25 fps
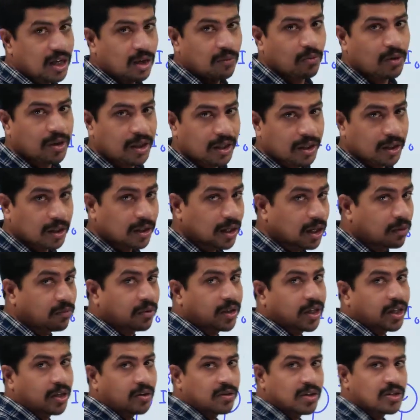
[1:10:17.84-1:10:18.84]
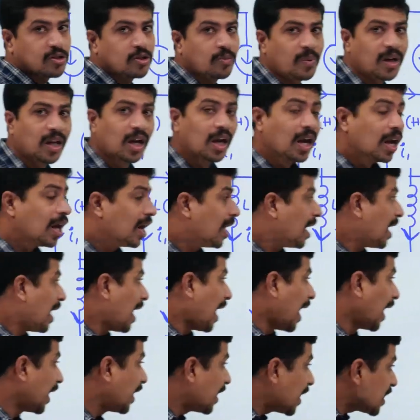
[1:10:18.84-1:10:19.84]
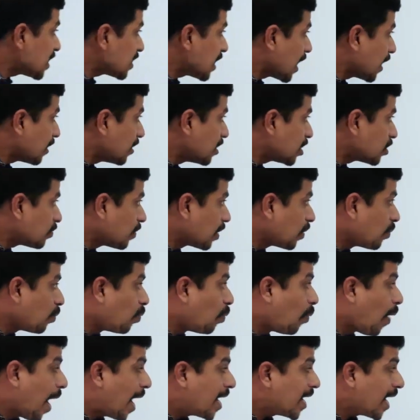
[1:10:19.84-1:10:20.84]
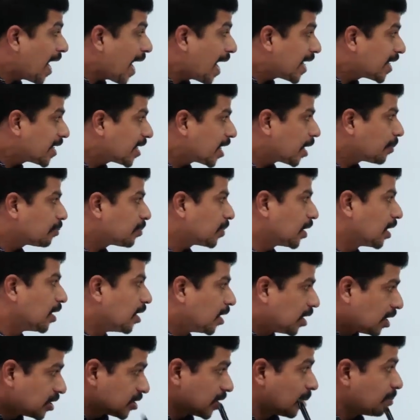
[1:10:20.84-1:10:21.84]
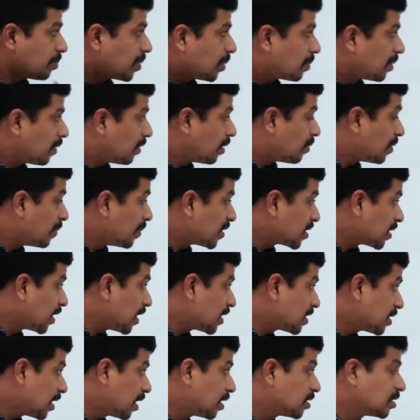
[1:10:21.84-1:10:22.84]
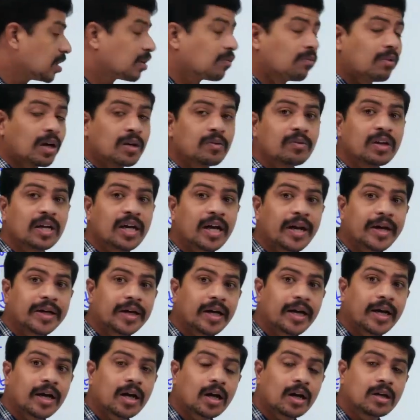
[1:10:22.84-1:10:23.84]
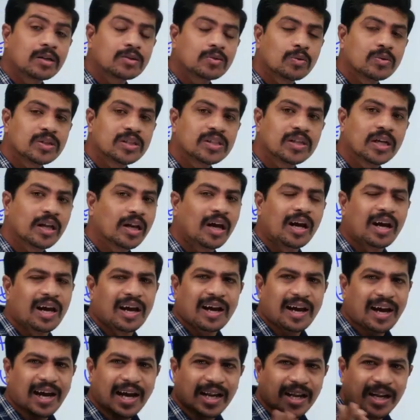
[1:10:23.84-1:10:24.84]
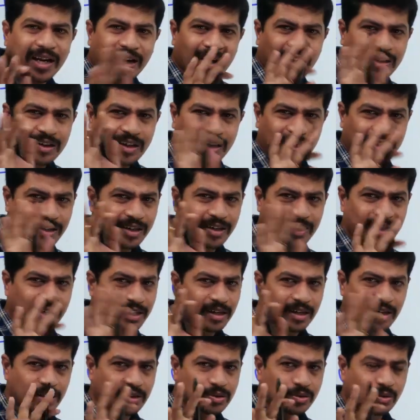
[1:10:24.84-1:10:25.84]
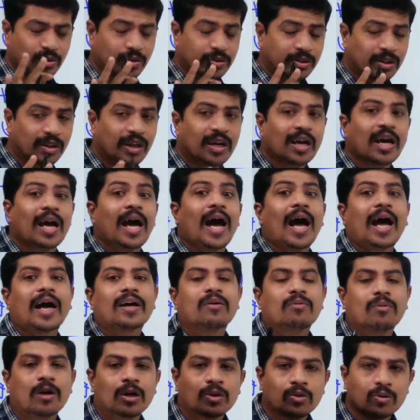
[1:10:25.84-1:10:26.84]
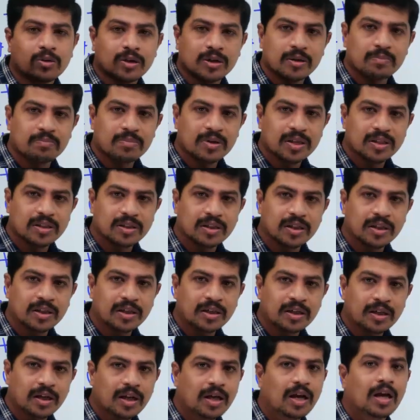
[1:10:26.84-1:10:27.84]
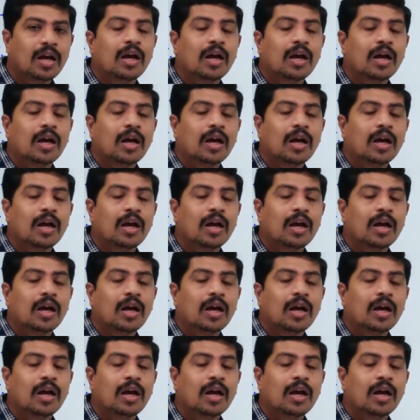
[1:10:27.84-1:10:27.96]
Converting into S domain. Understand this one, why I kept, some people will misunderstand, sir, why we connected a current source here. I did not connect any current source. I want to represent